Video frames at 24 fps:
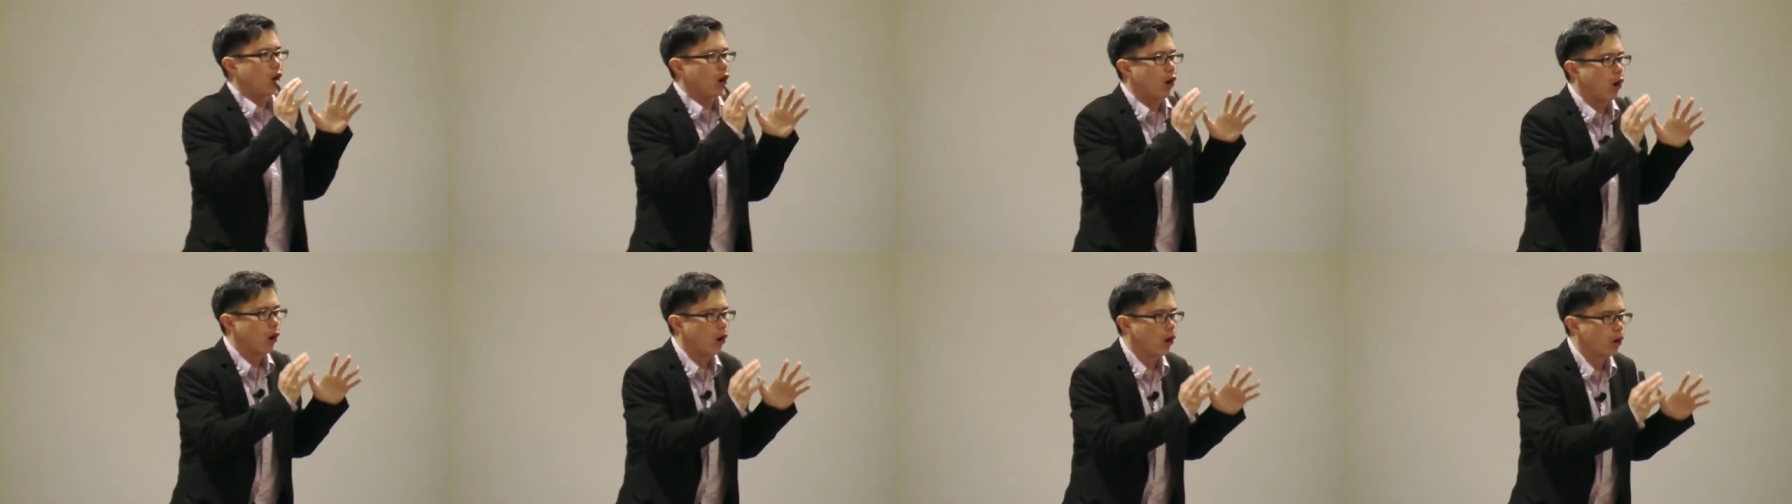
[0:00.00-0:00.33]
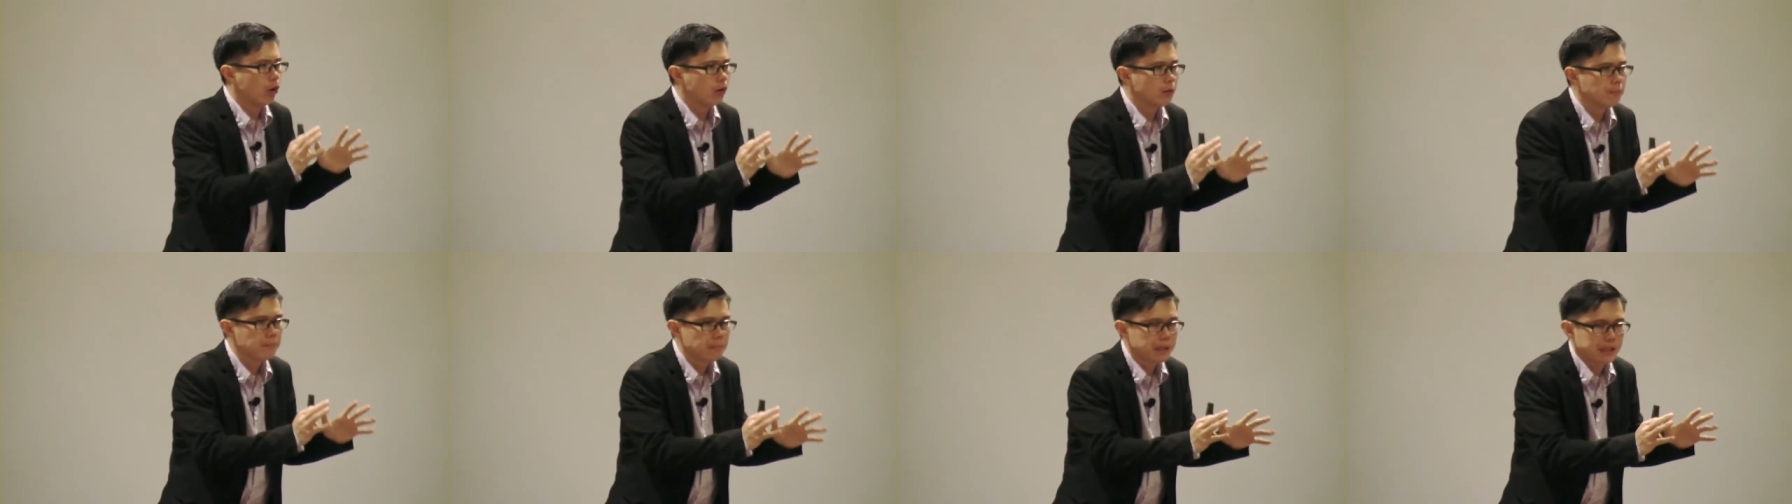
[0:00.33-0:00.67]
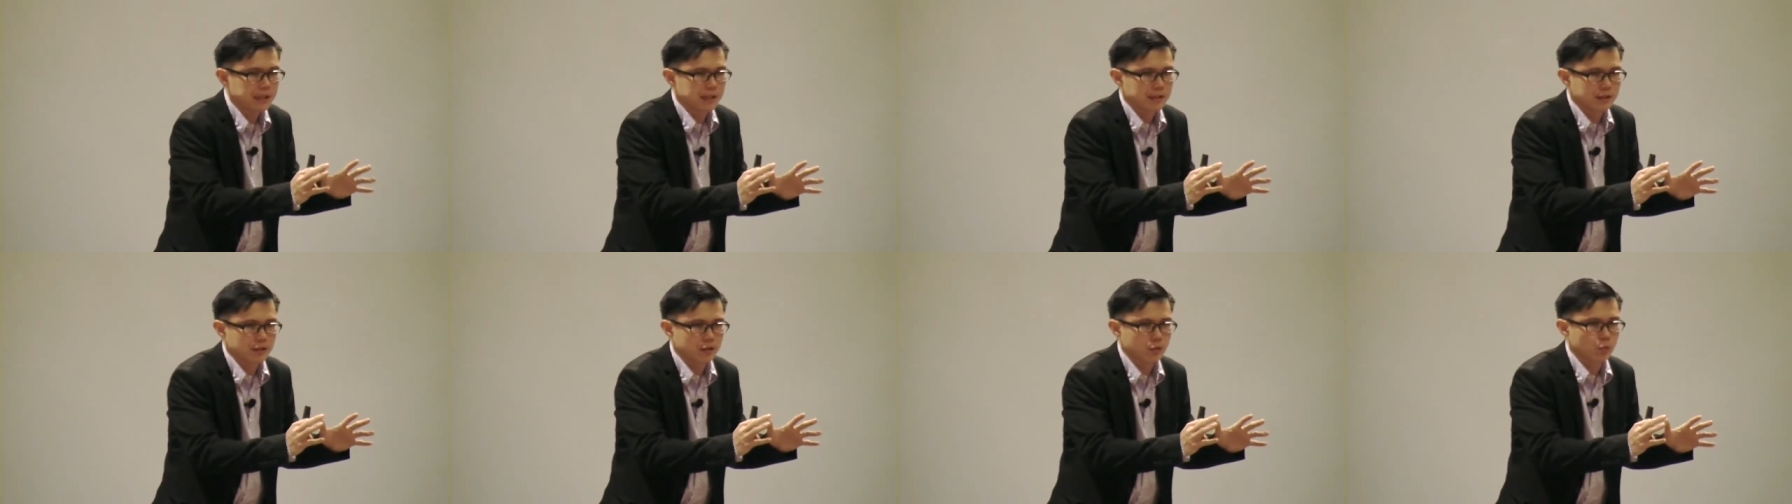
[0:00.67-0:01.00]
all
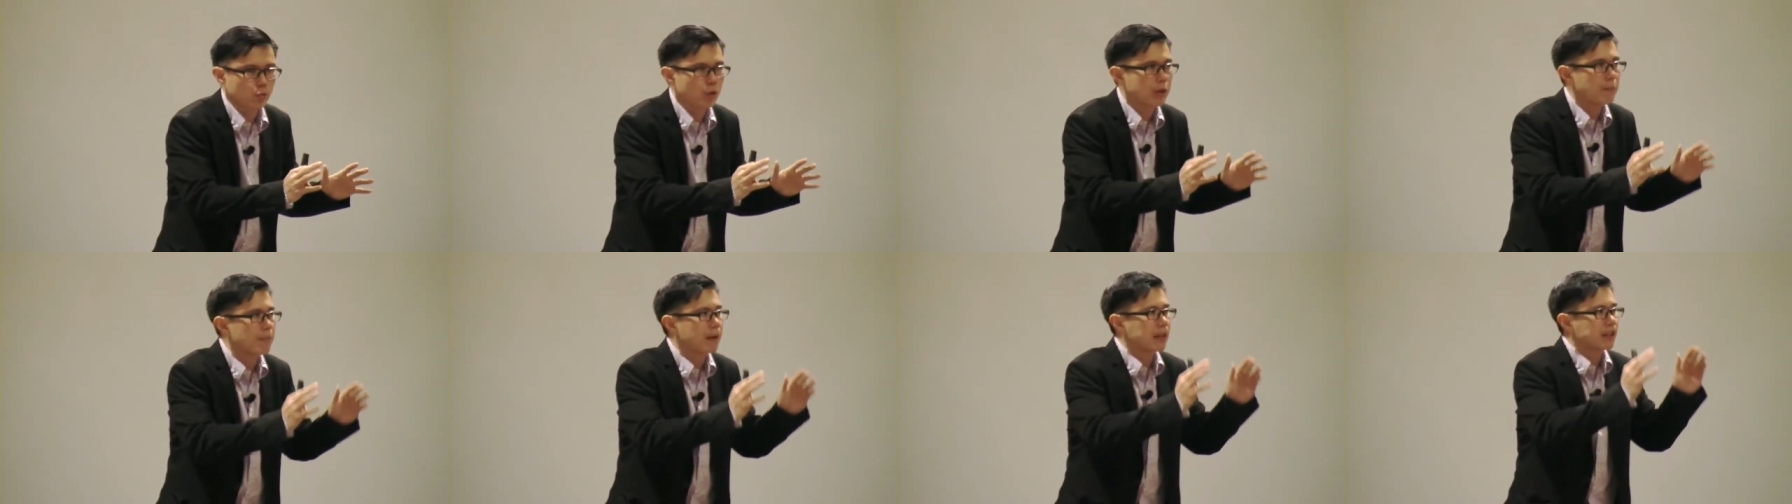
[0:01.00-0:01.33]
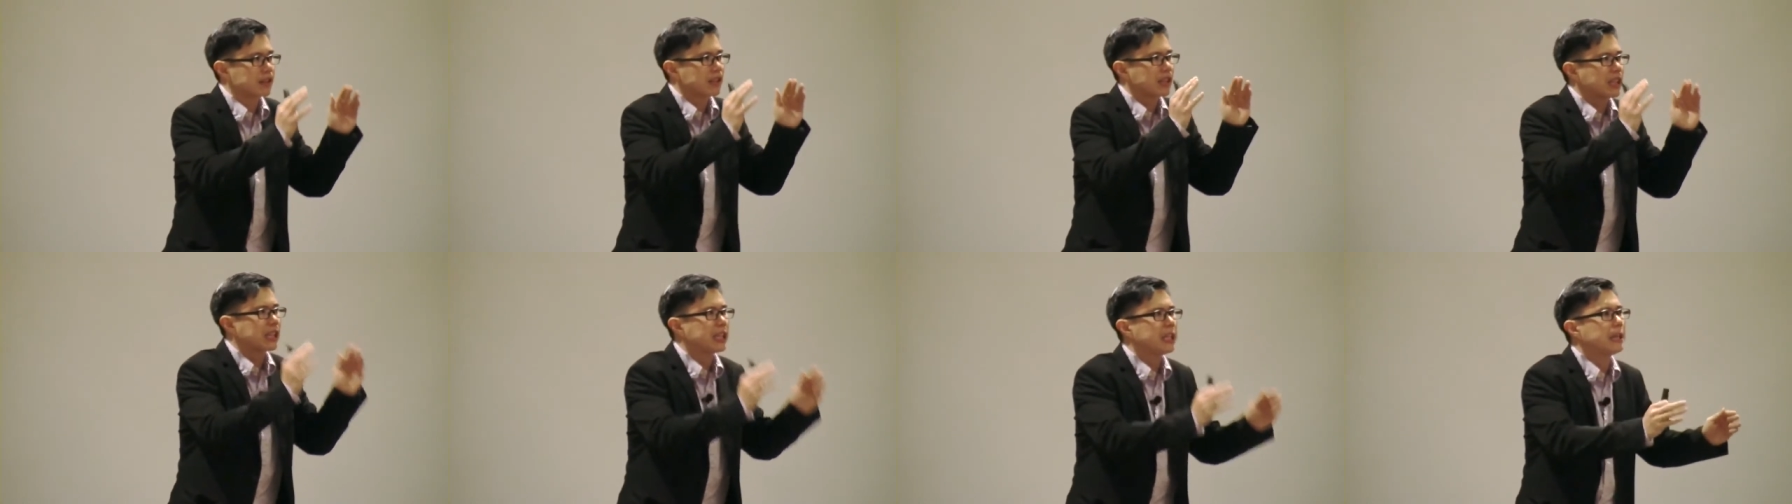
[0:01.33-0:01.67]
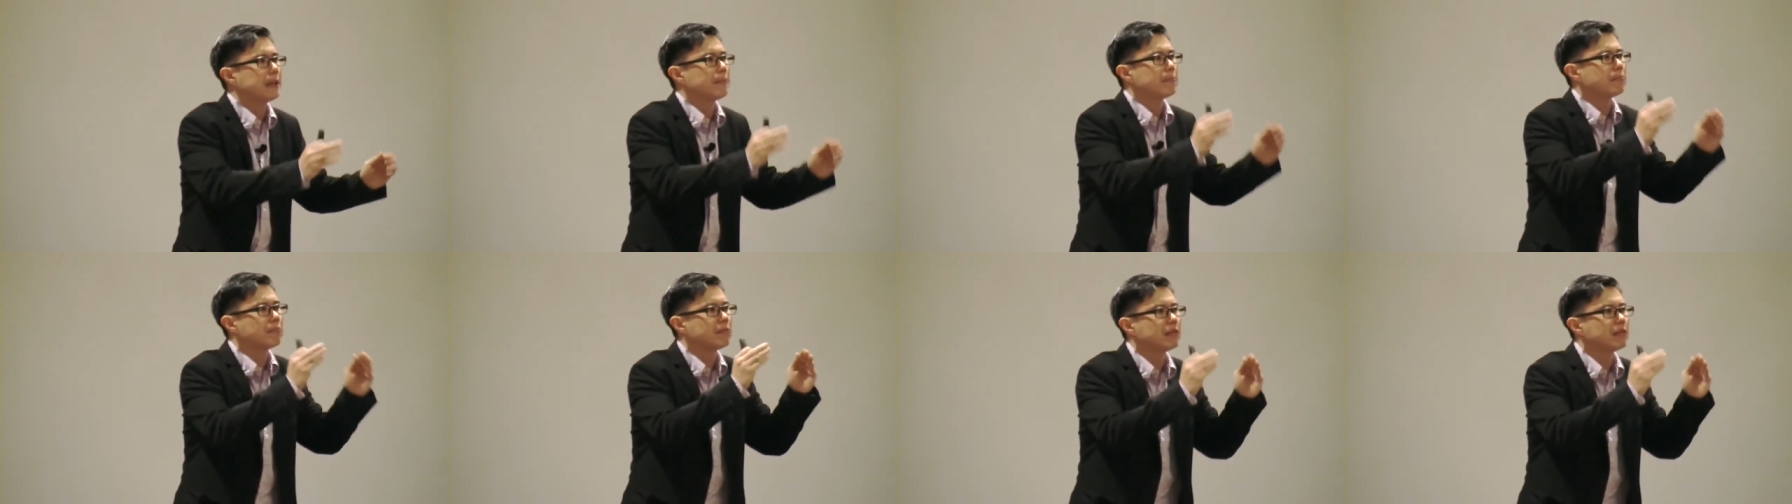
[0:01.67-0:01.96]
means, we must keep